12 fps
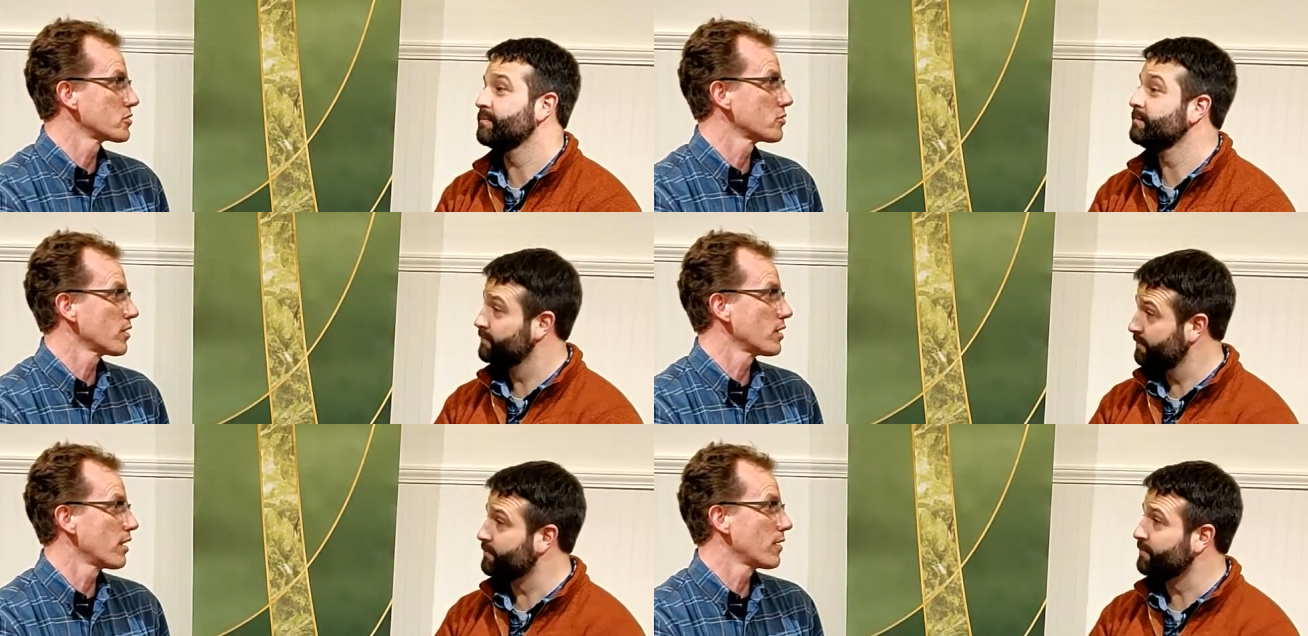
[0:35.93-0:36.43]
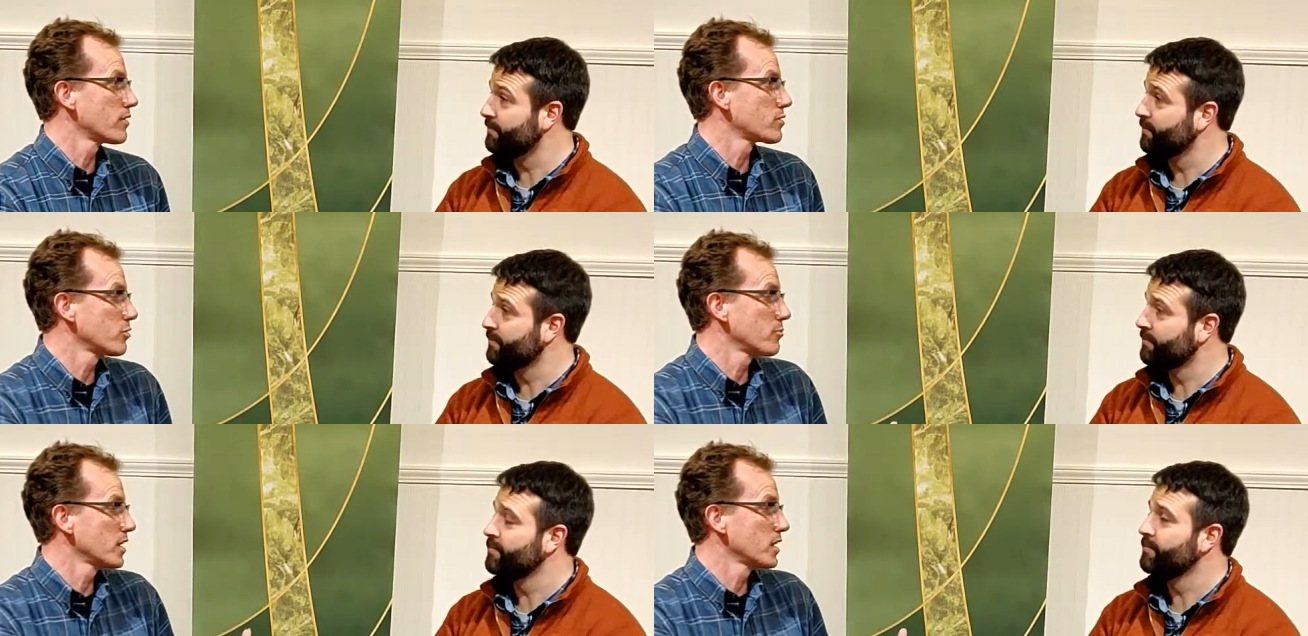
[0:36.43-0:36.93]
Speaker 1: Mm-hmm.
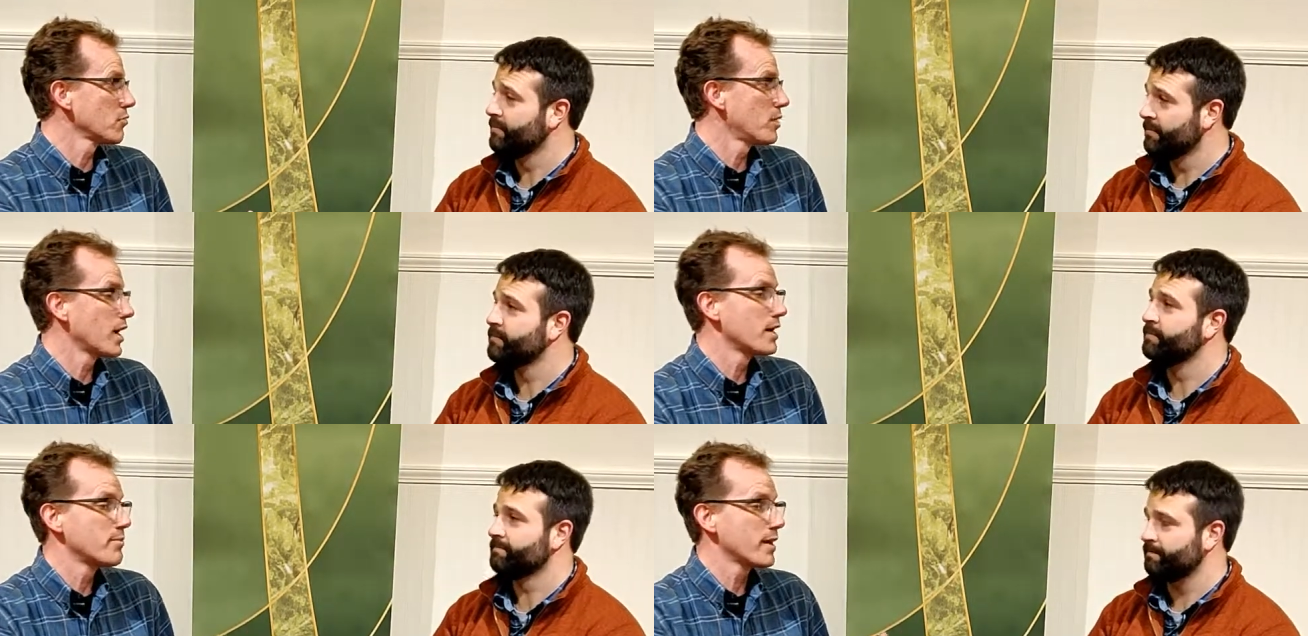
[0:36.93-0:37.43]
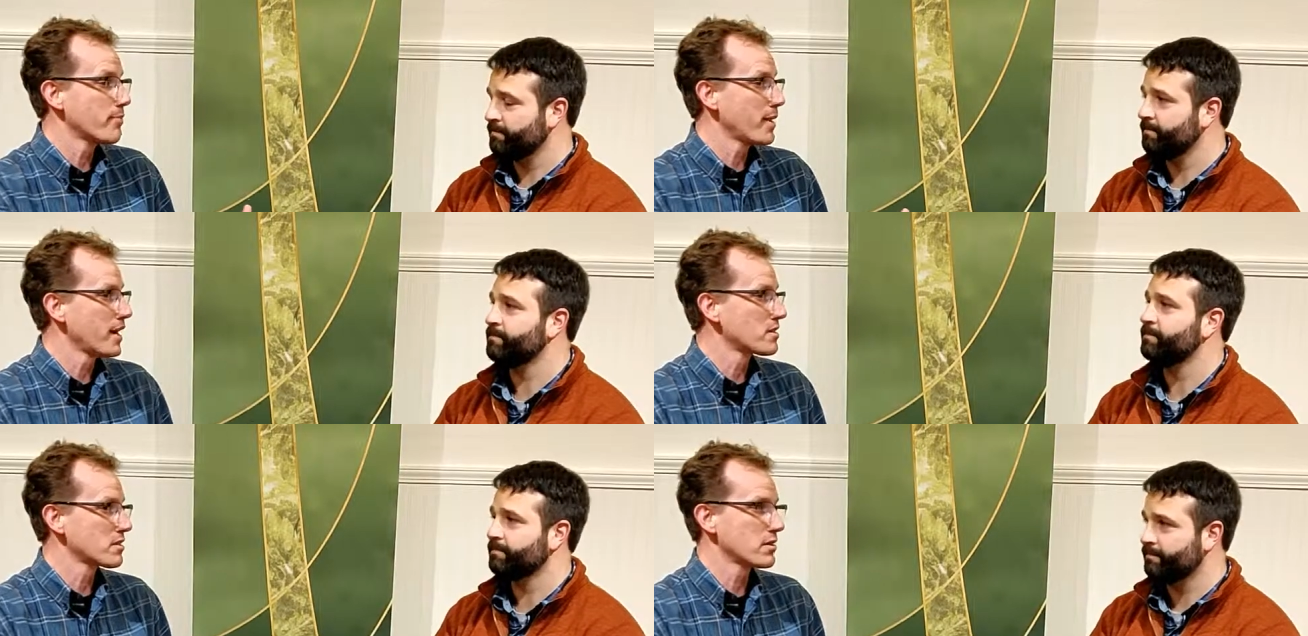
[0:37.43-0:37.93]
Assuming you wanted to be a
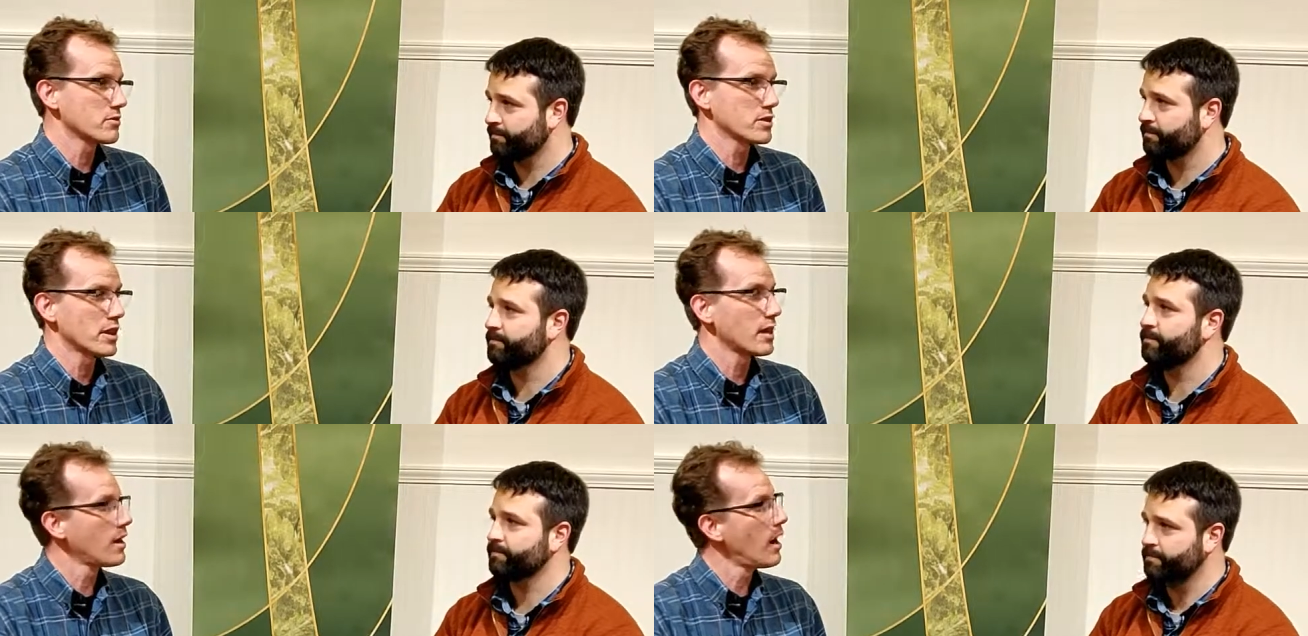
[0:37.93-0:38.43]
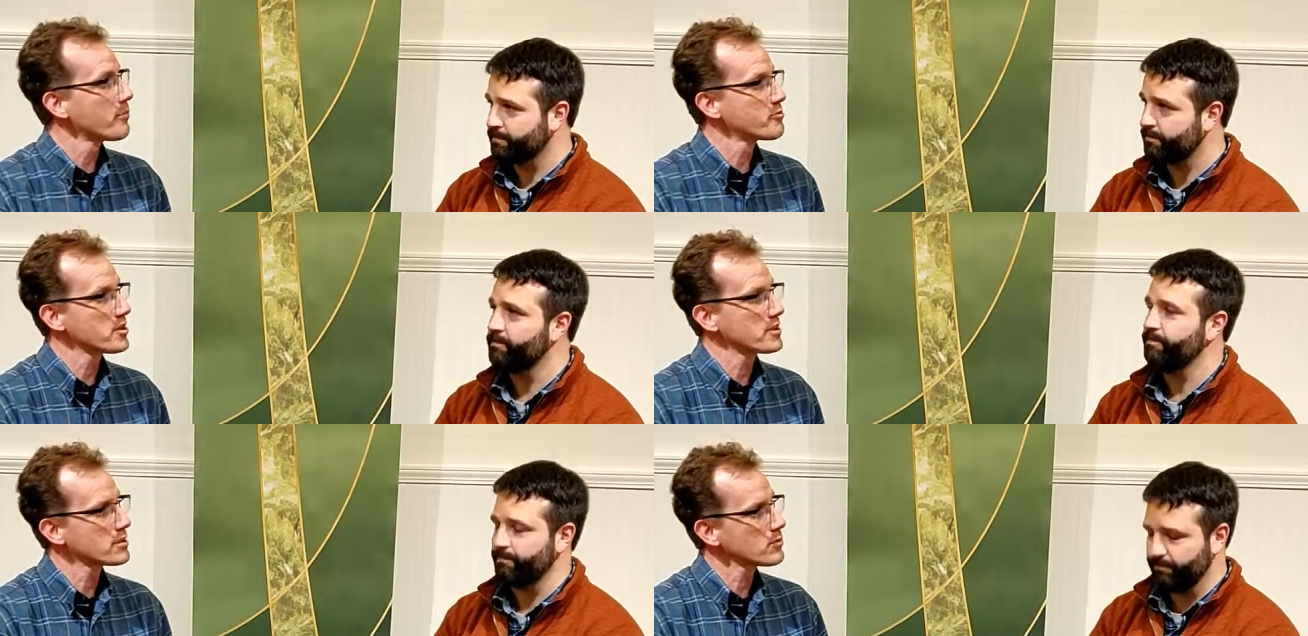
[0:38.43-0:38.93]
pastor, there's a lot of
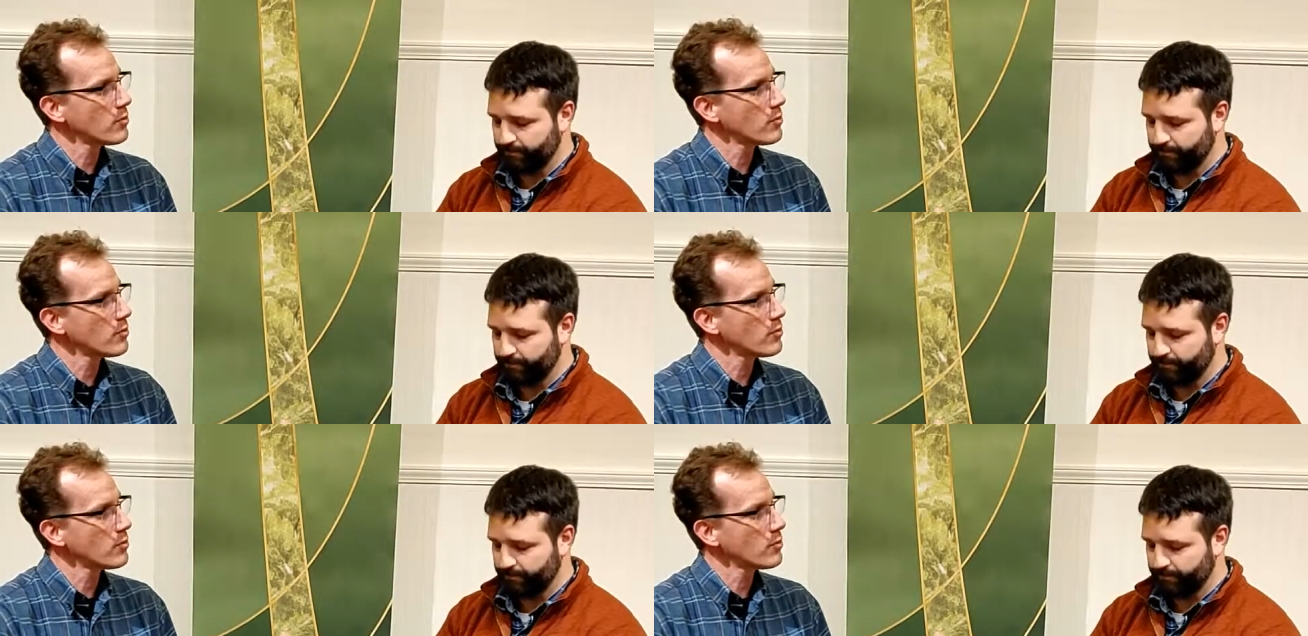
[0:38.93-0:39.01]
options.